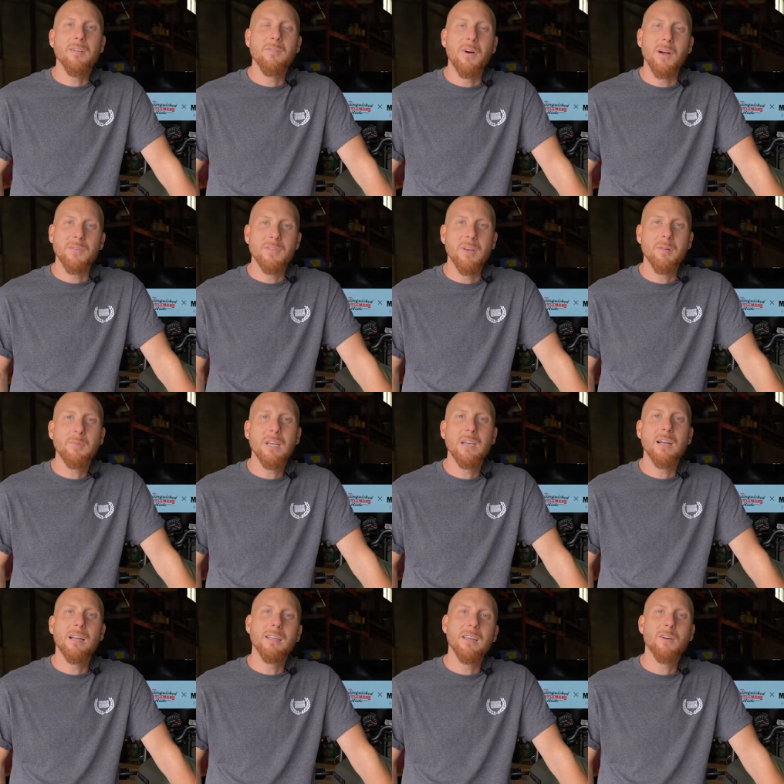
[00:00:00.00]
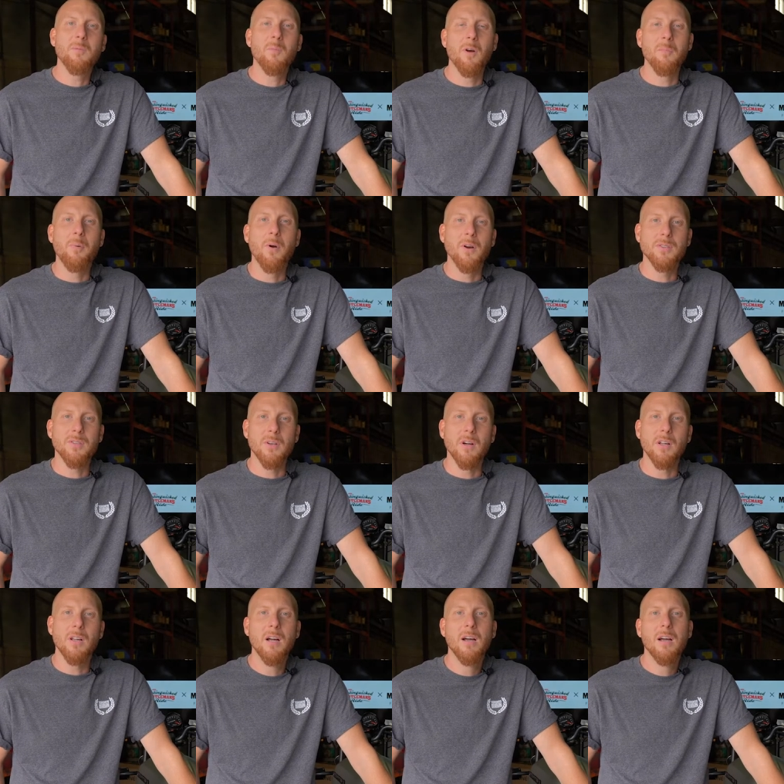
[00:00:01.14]
involves something a little more
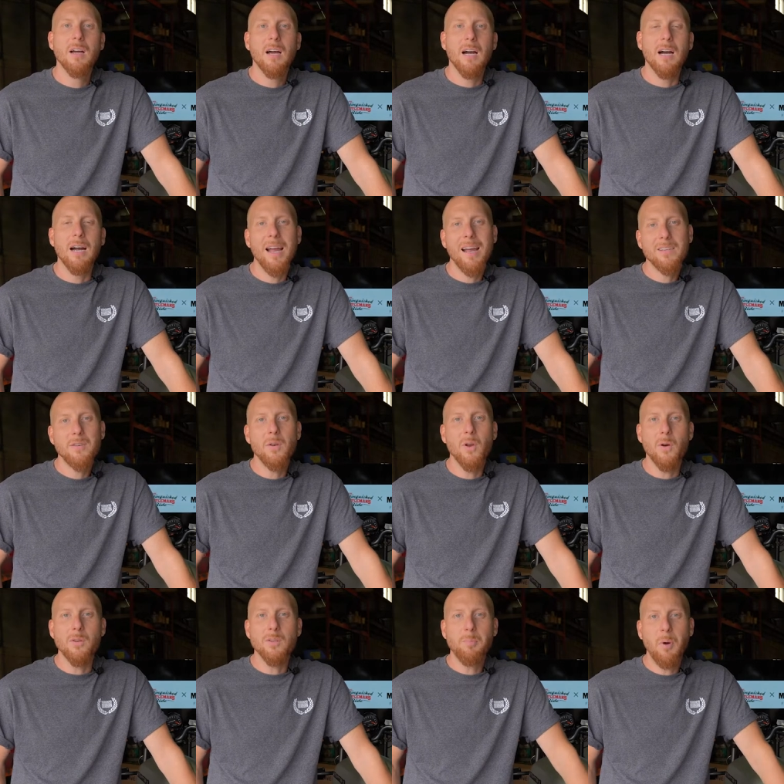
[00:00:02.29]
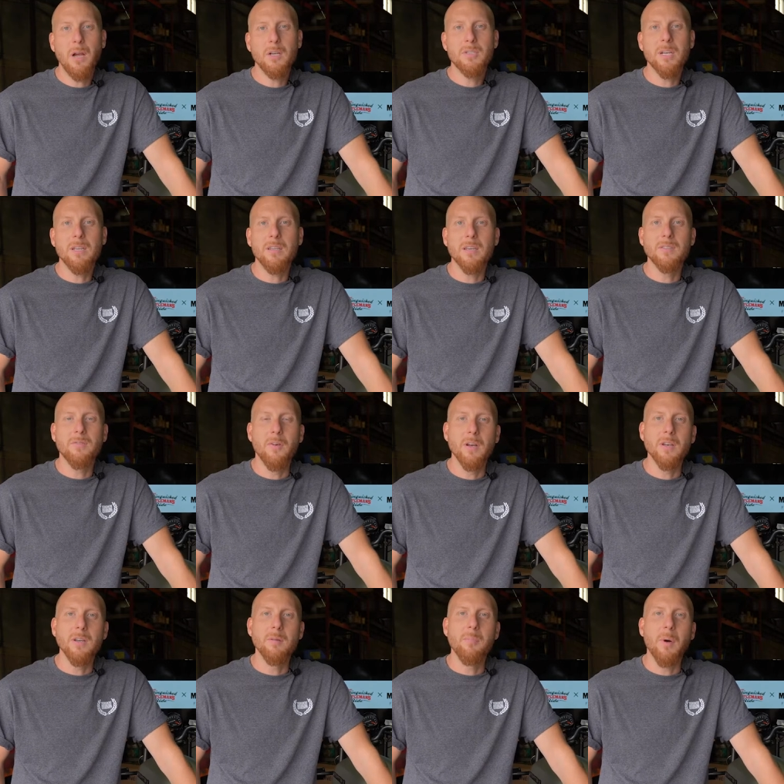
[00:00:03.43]
personal. Uh, as you know, this project is
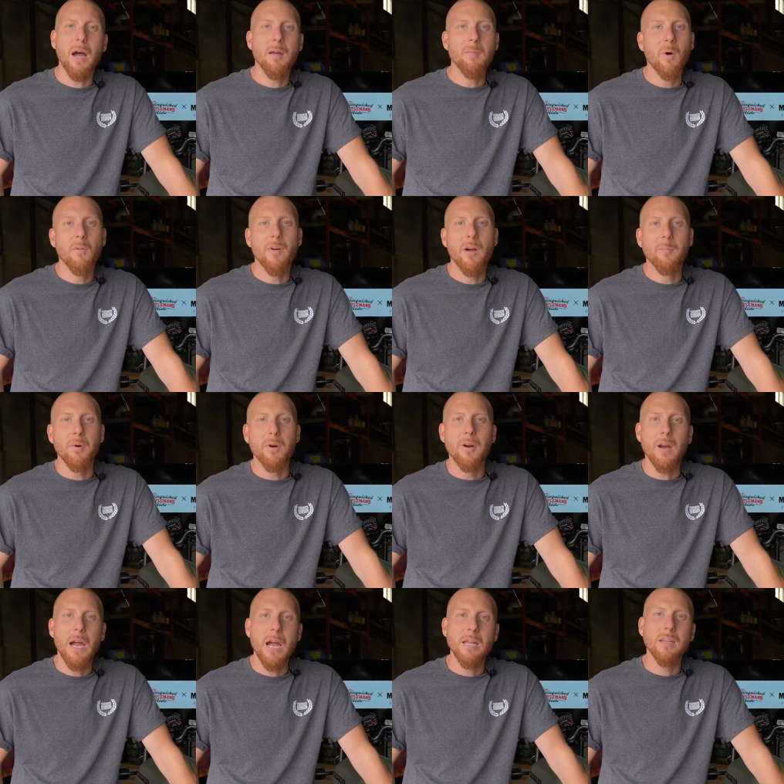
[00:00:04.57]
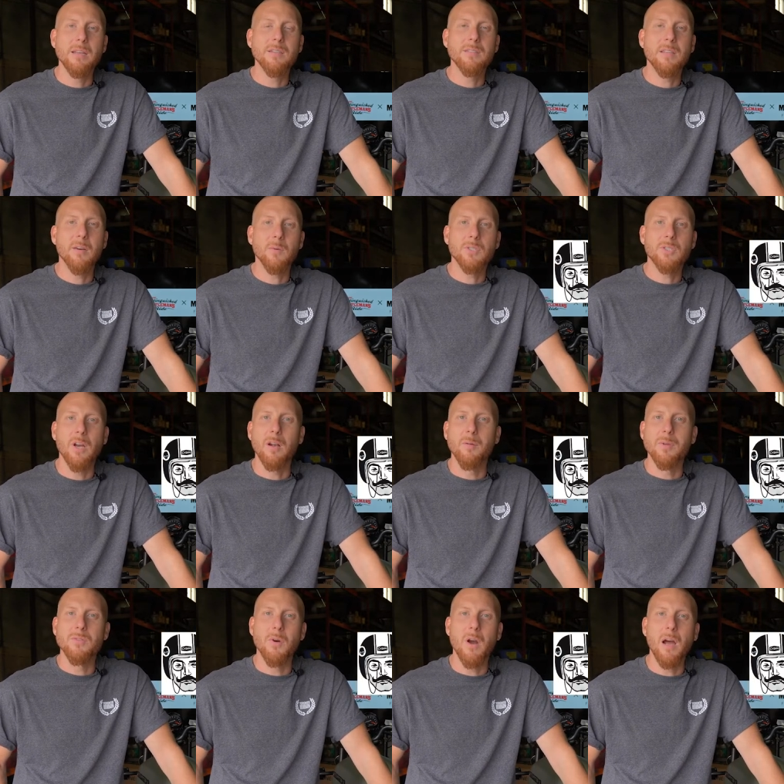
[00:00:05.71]
funded by Movember and the Distinguished
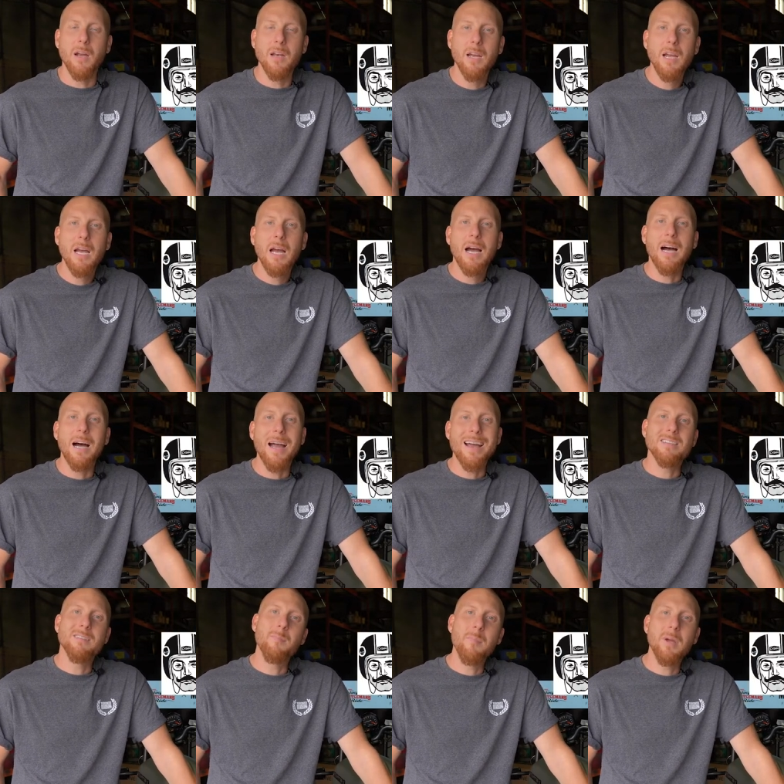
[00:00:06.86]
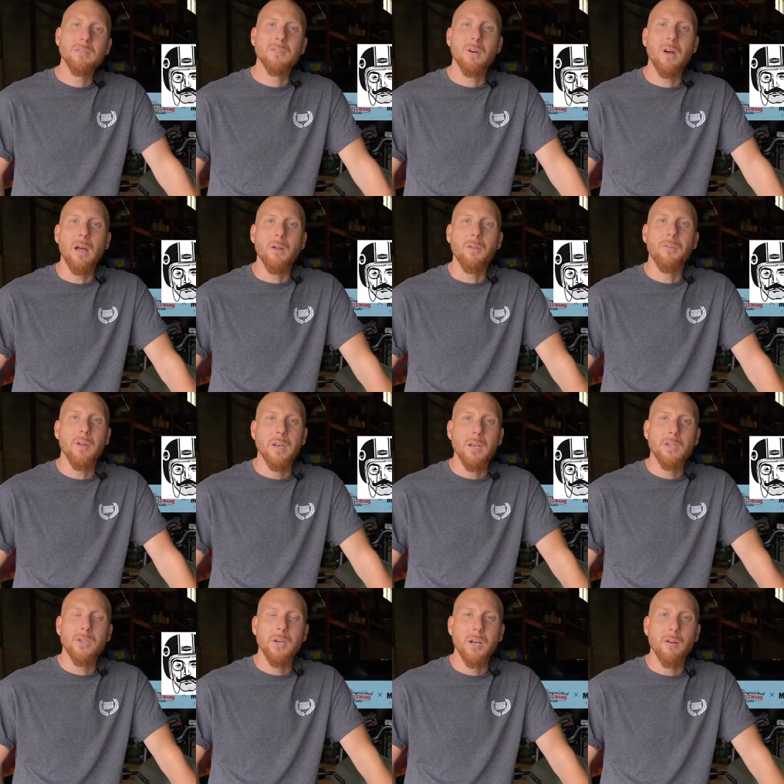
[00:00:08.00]
Gentleman's Ride uh, as a mental health
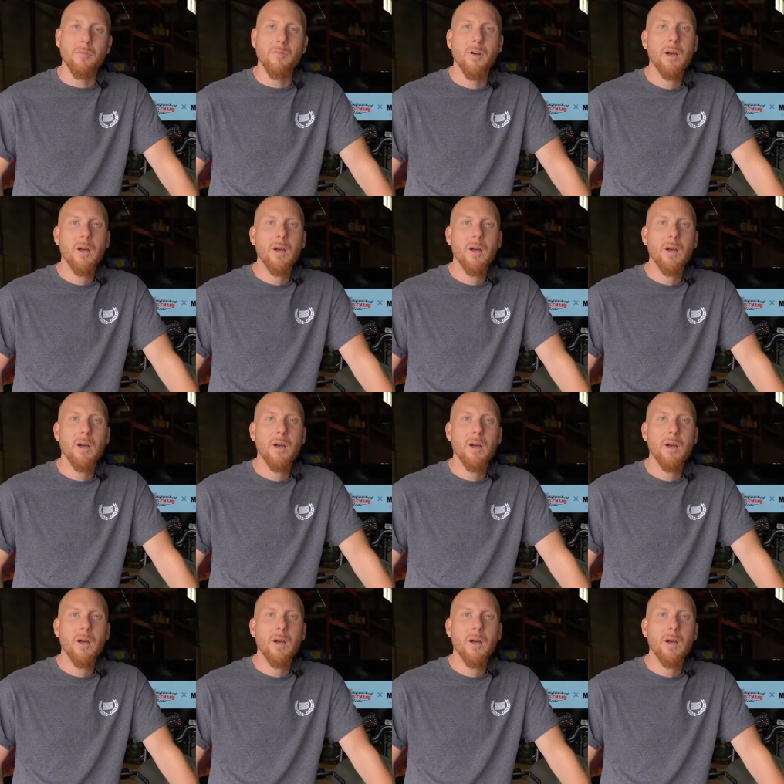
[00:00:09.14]
initiative